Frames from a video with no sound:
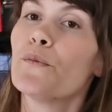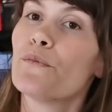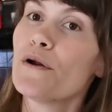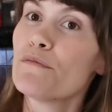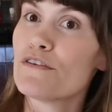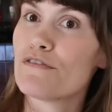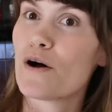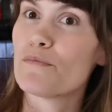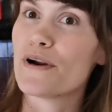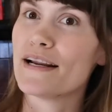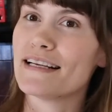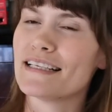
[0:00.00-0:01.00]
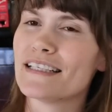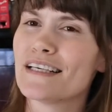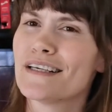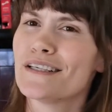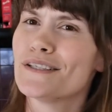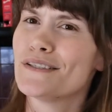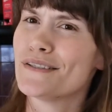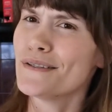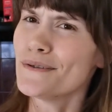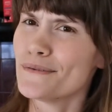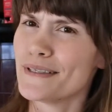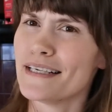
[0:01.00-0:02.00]
when we fell pregnant,
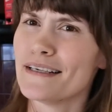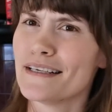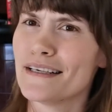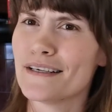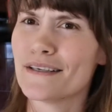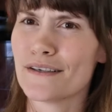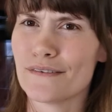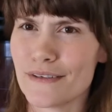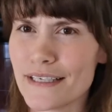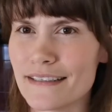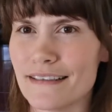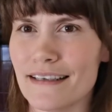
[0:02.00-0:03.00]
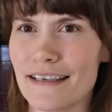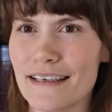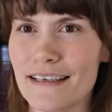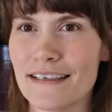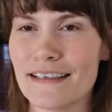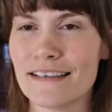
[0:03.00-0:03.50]
do we really,